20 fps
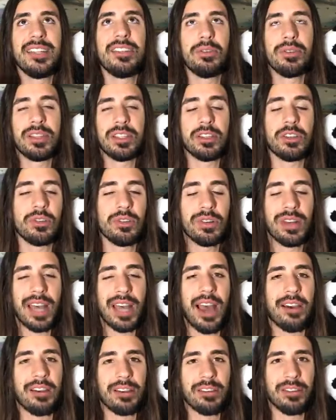do with the Google
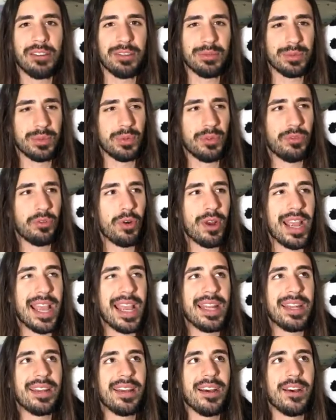algorithms before I
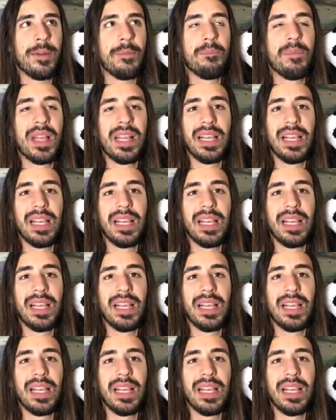end on.